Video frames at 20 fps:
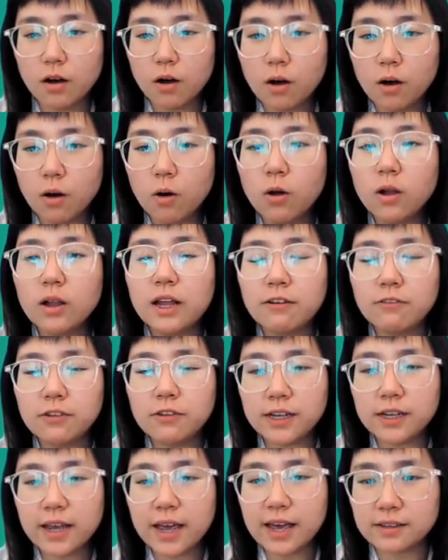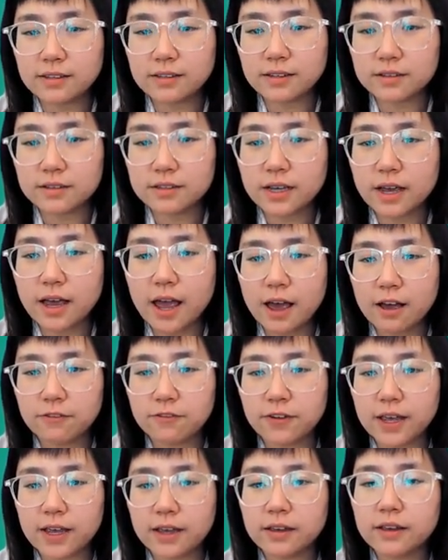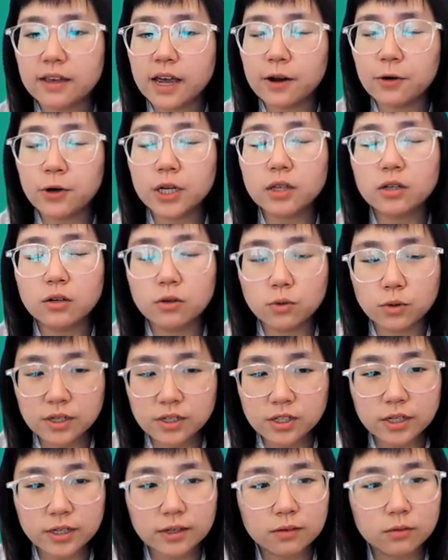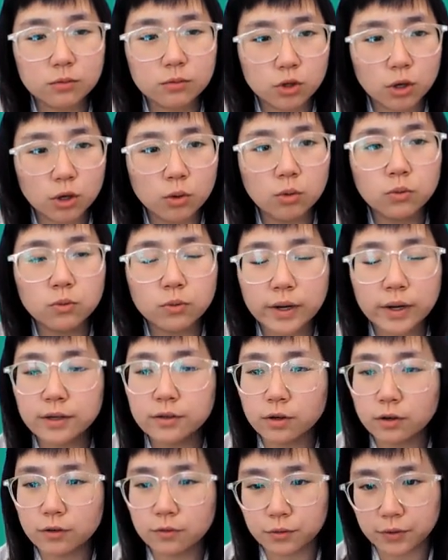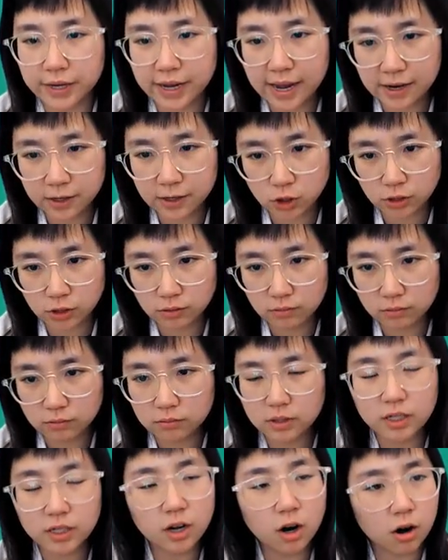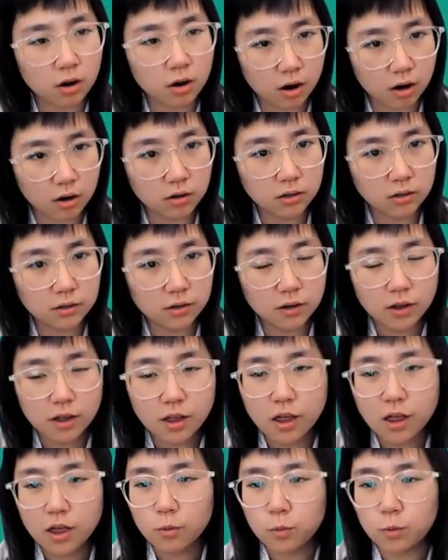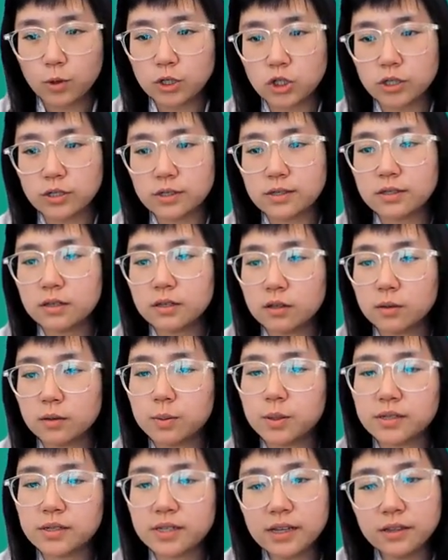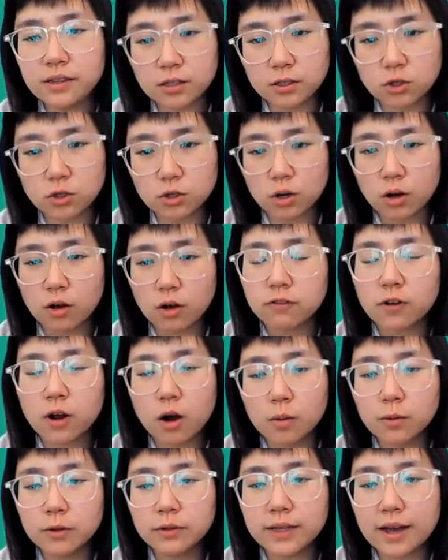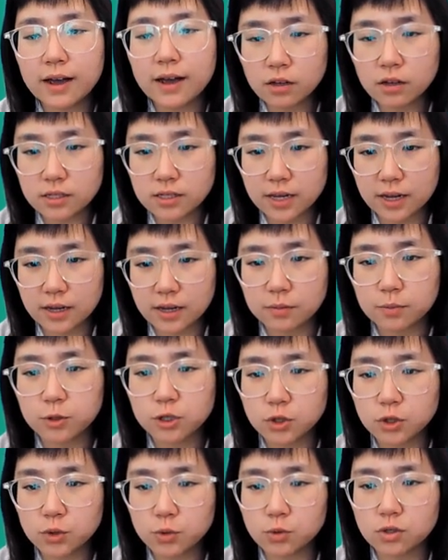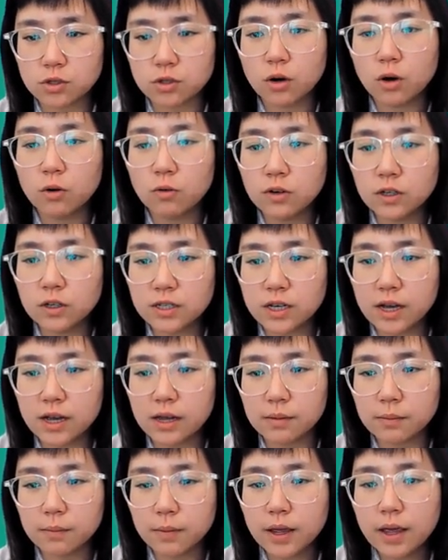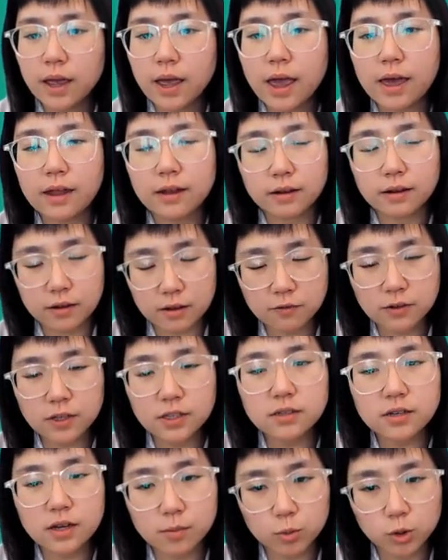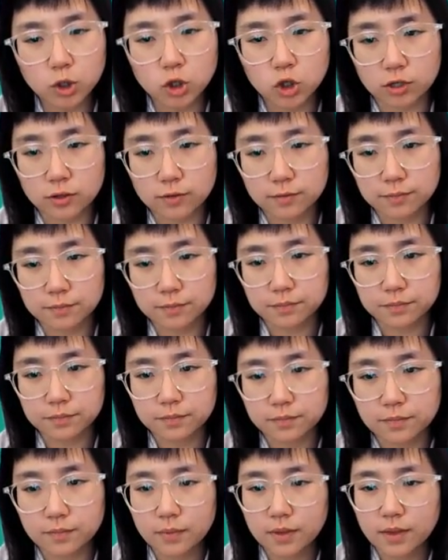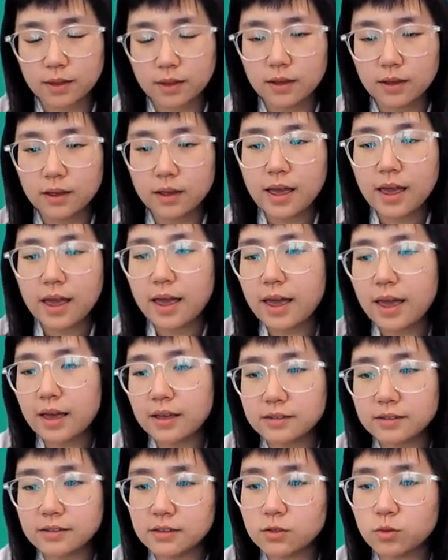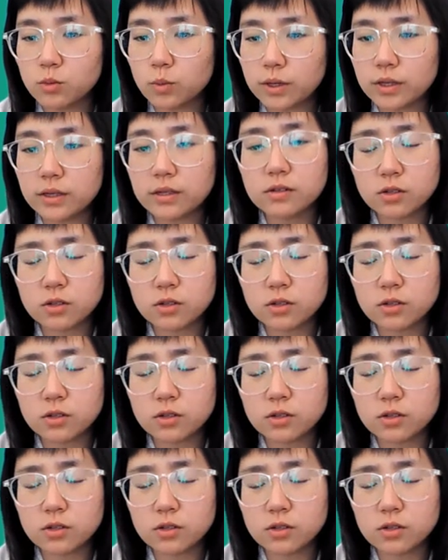All leavening acids have a characteristic dough rate of reaction, DRR, which is the percentage of carbon dioxide produced over time at a given temperature. Acids with